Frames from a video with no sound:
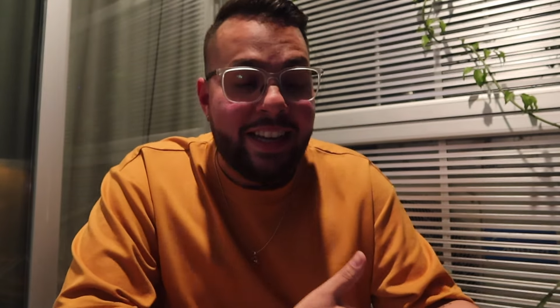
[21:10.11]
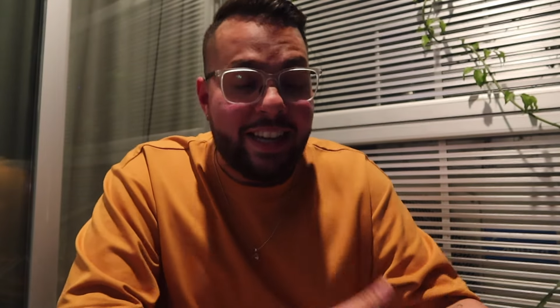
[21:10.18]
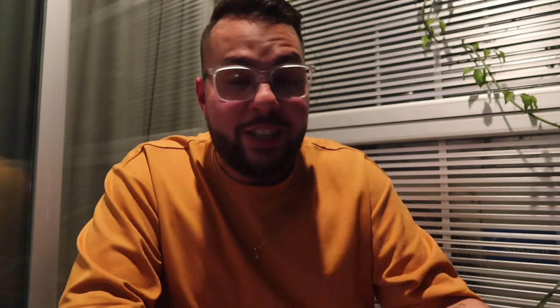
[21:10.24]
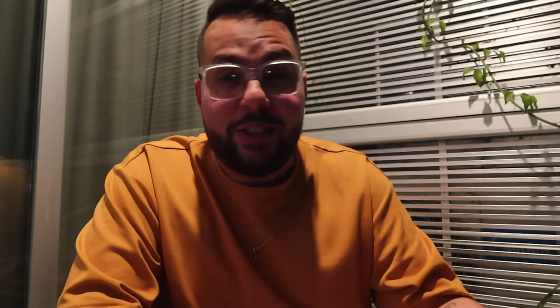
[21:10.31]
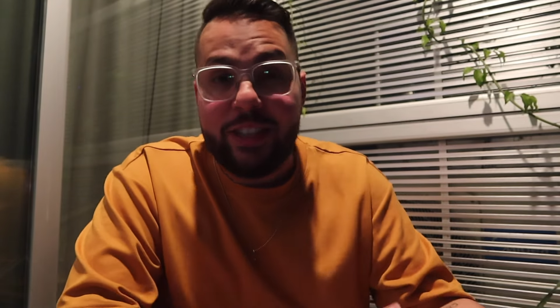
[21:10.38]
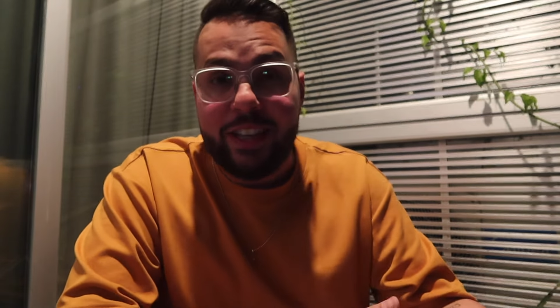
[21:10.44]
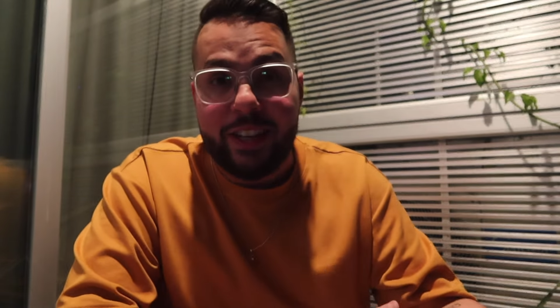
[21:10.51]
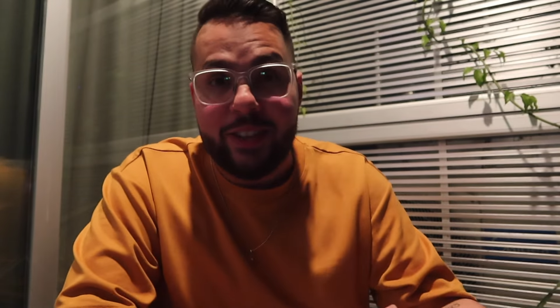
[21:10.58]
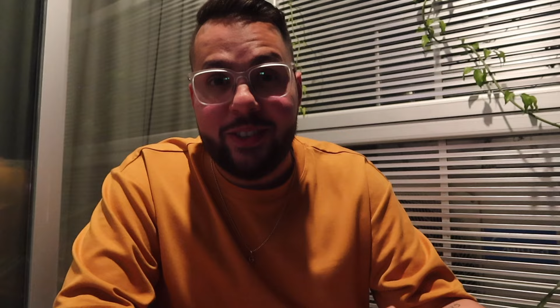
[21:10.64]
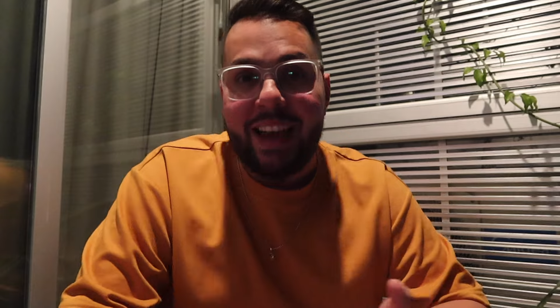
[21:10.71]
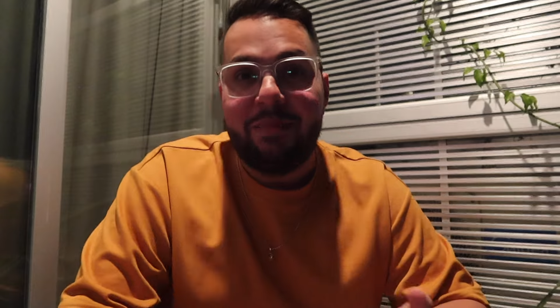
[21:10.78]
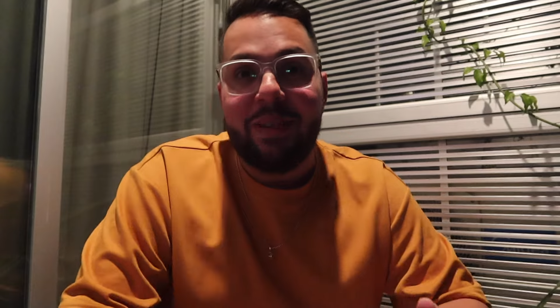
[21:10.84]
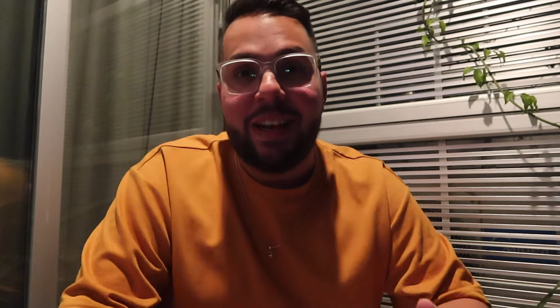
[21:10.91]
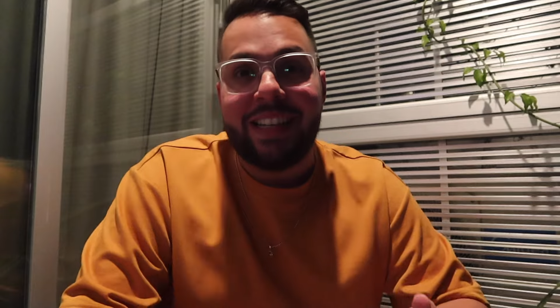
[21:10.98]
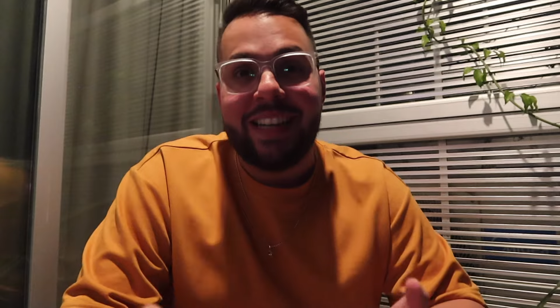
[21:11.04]
is here
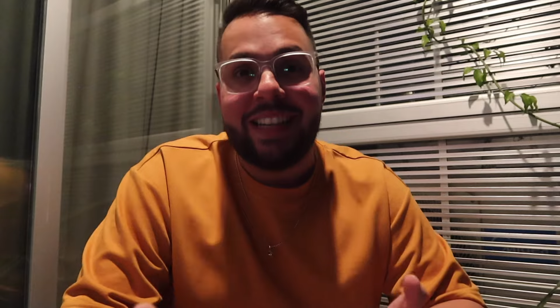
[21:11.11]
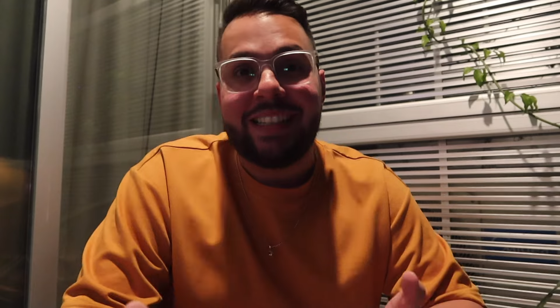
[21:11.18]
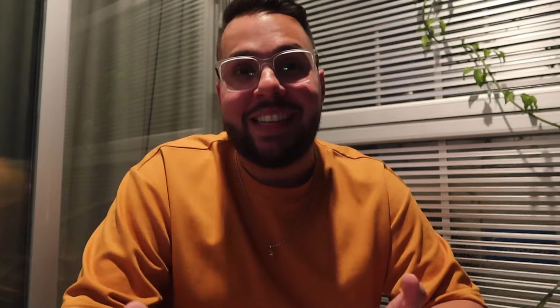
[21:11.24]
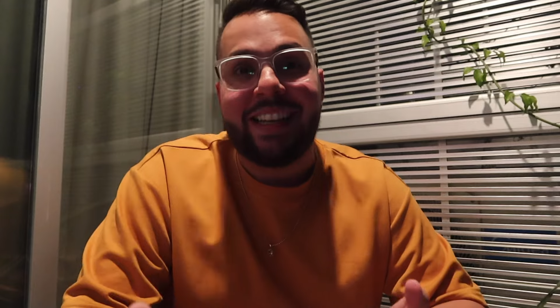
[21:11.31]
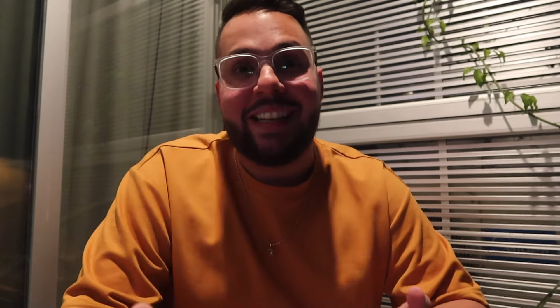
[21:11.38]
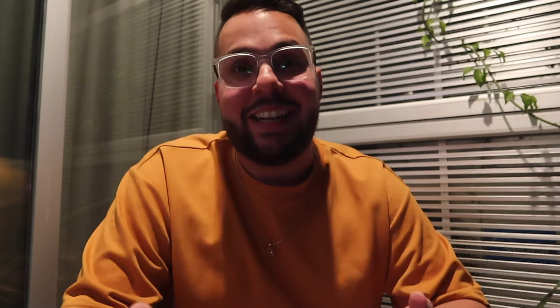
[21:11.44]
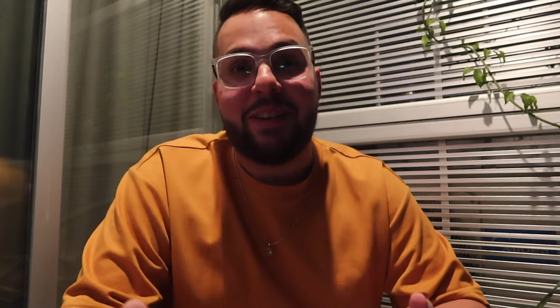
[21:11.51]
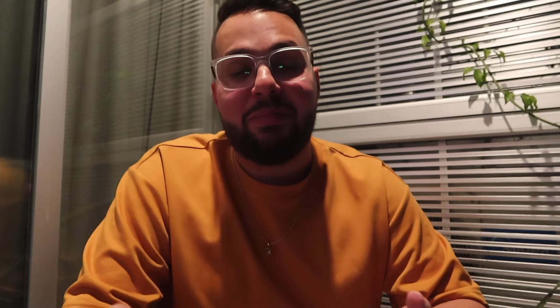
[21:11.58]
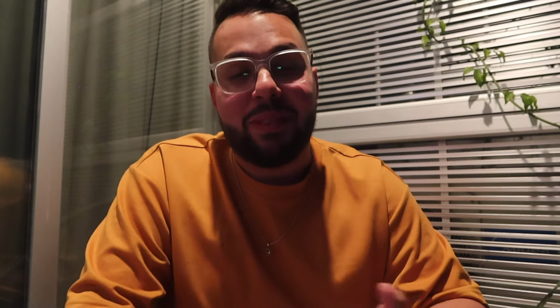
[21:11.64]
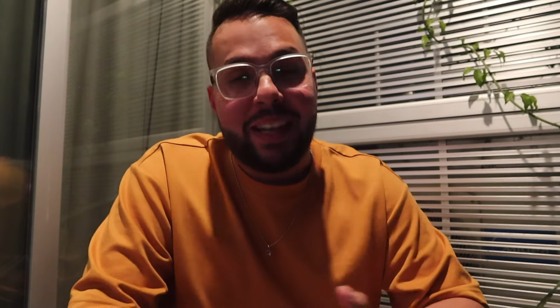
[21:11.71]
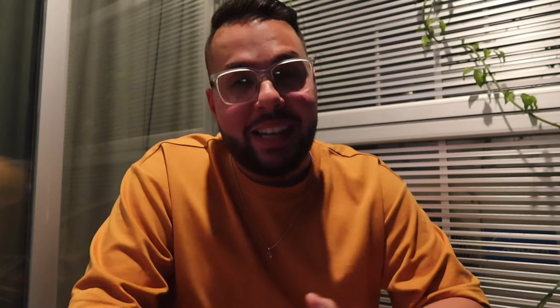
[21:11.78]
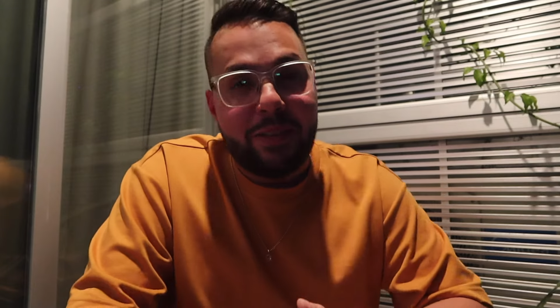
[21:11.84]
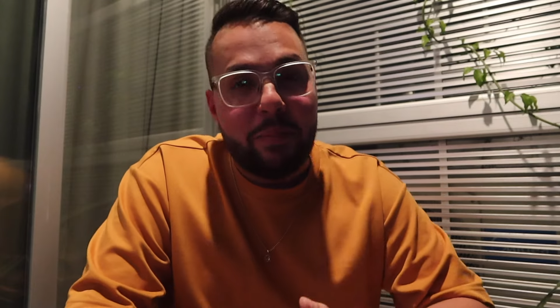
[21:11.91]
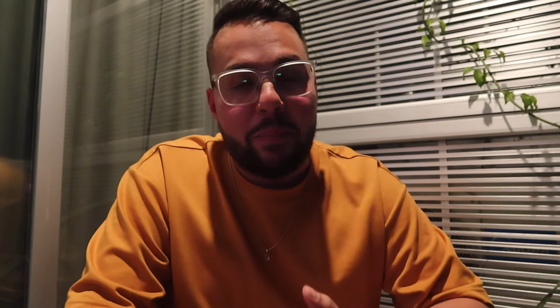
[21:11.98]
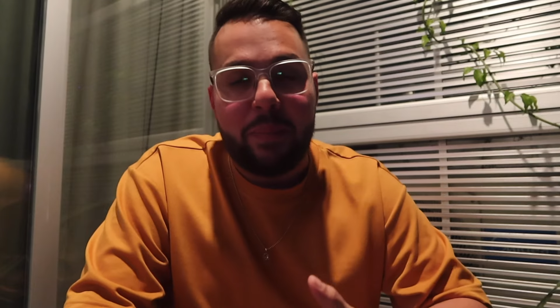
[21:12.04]
and my days ended up
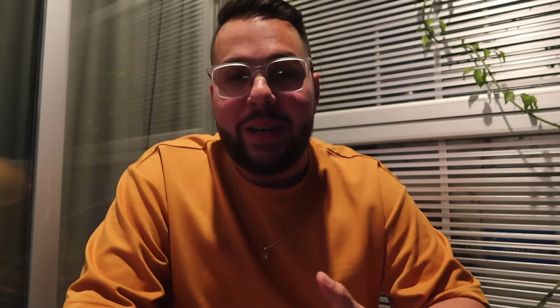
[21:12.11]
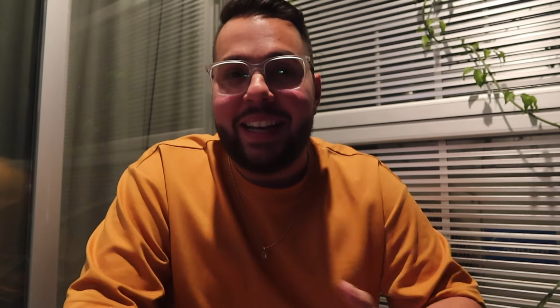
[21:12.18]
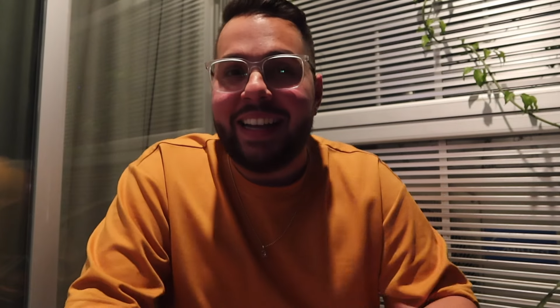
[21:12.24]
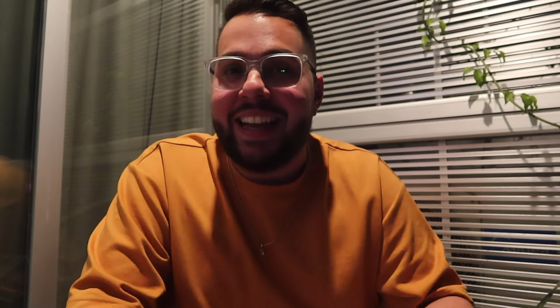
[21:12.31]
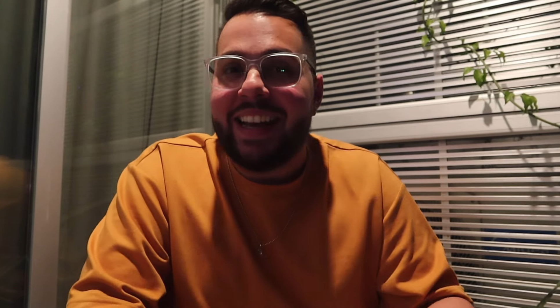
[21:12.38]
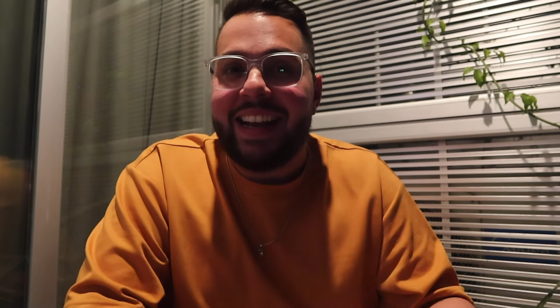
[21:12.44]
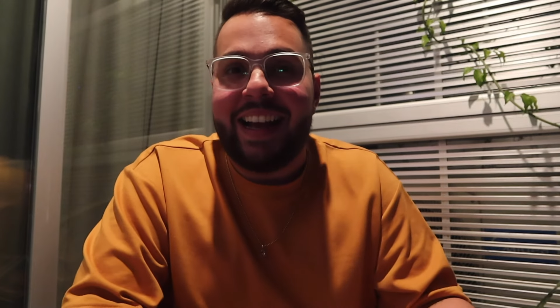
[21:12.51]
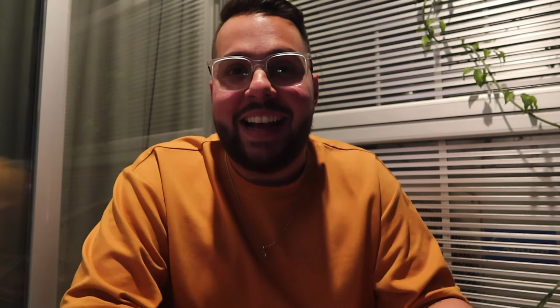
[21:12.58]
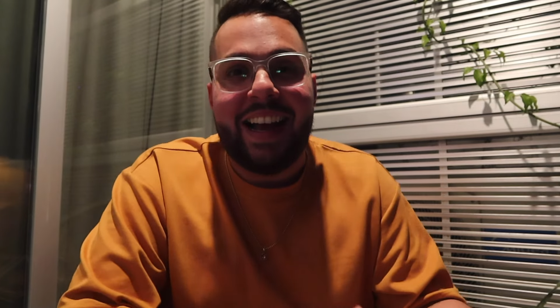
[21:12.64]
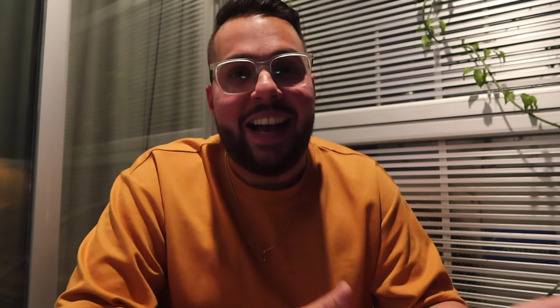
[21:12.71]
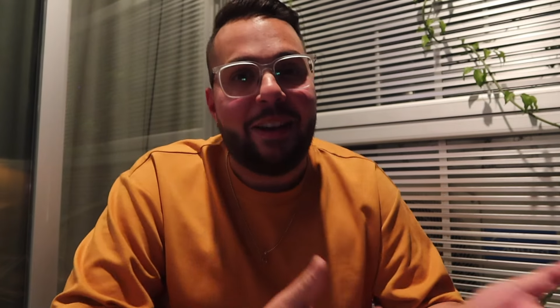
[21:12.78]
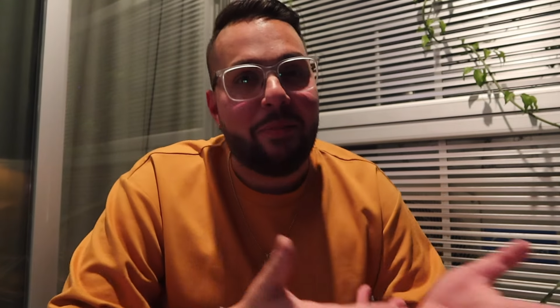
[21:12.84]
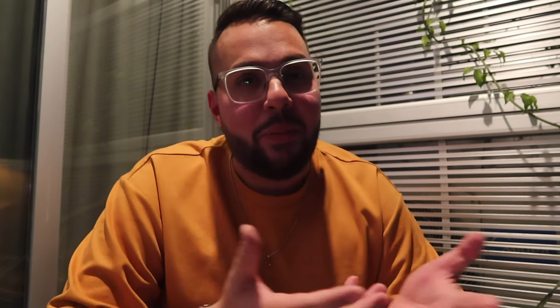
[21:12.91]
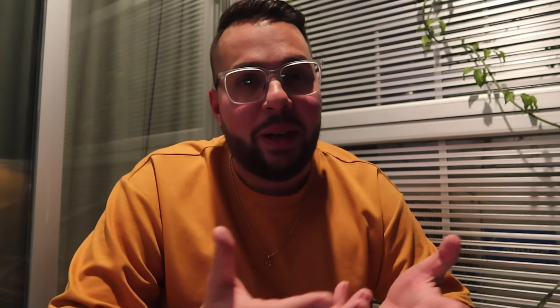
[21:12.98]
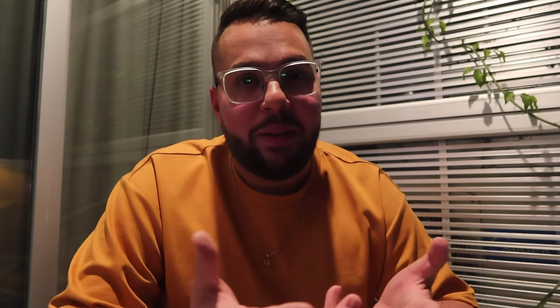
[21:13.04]
late but again I
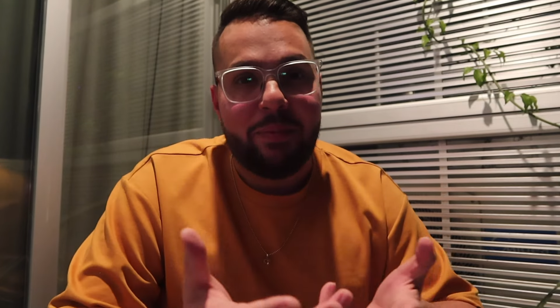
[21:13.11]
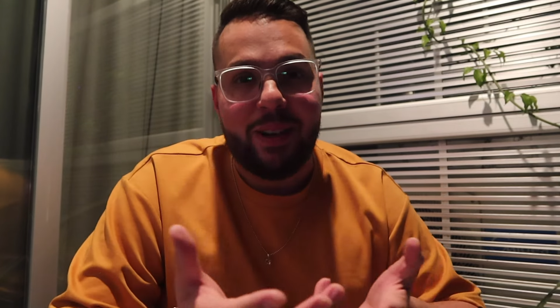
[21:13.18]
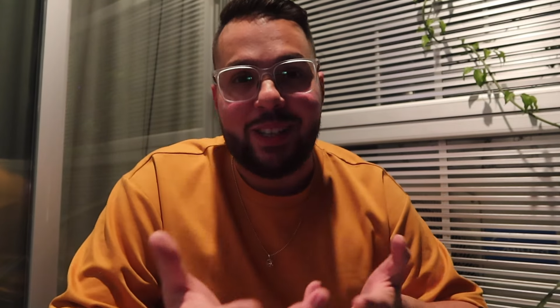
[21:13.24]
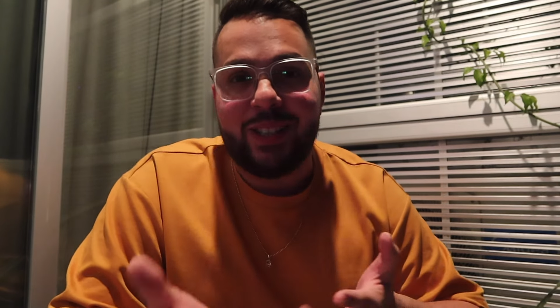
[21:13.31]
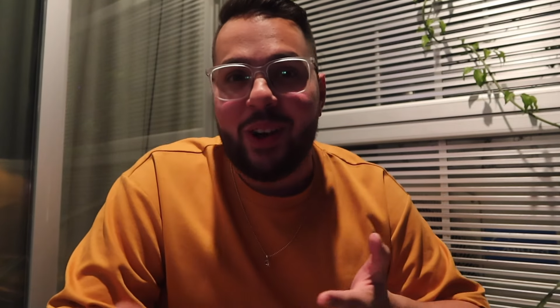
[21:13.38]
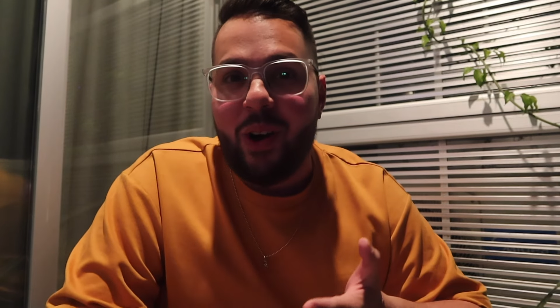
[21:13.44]
had pretty much